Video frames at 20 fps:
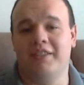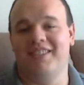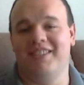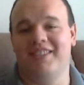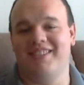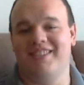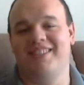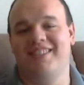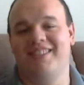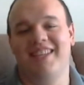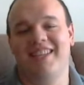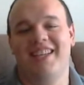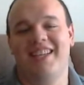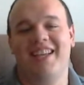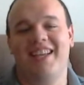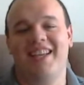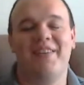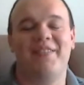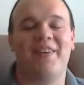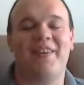
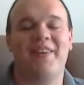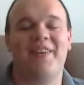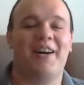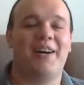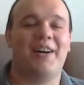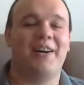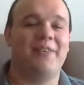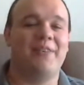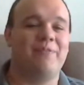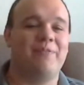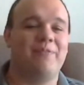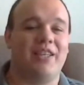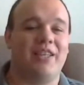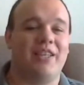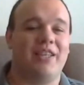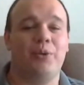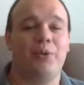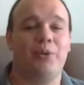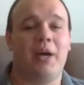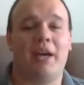And
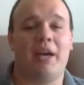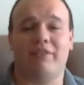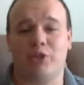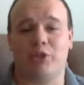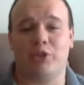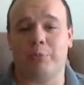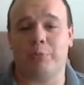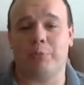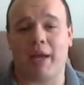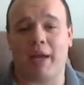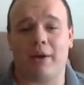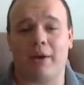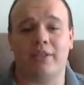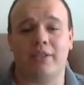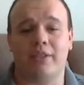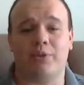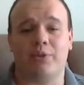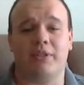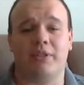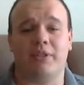you have superpowers,
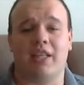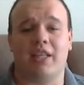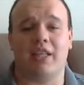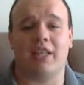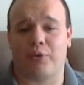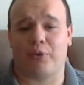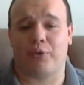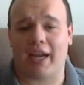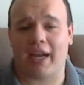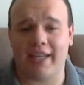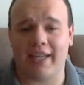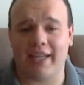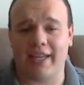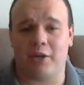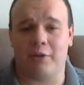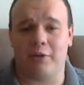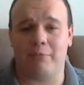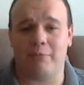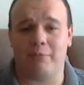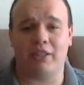so it's like
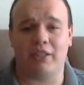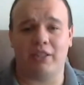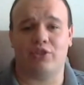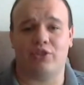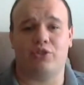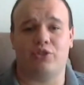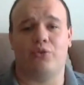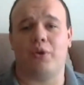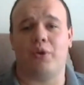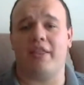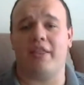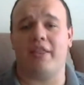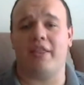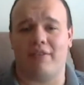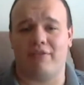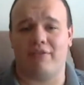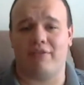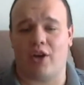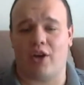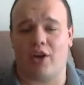Crackdown meets Grand
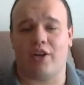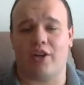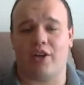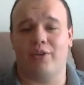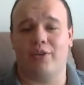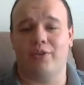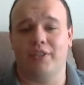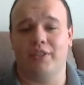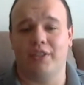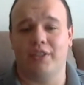Theft Auto.